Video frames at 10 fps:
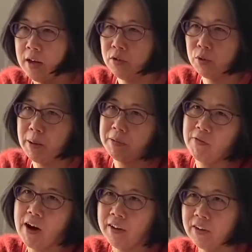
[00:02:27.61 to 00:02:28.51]
So my
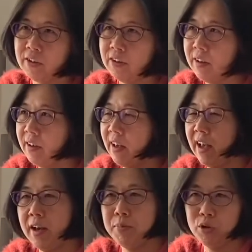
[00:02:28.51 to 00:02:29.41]
father
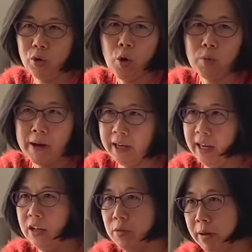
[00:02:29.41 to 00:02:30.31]
had to hold my
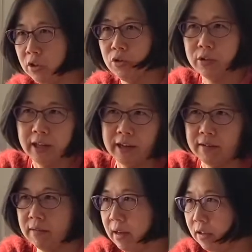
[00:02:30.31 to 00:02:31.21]
hand to make sure
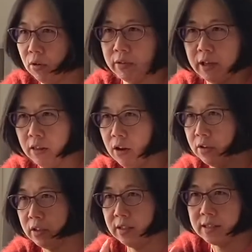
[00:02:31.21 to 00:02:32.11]
that I don't get
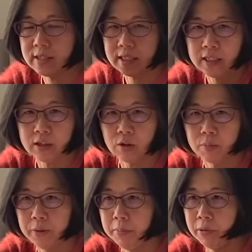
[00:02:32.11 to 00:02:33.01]
lost in the sea
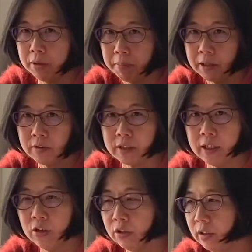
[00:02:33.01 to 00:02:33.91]
of people in the bus
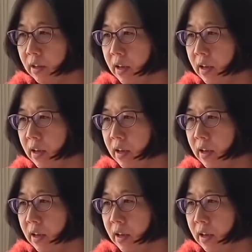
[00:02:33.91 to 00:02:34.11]
station.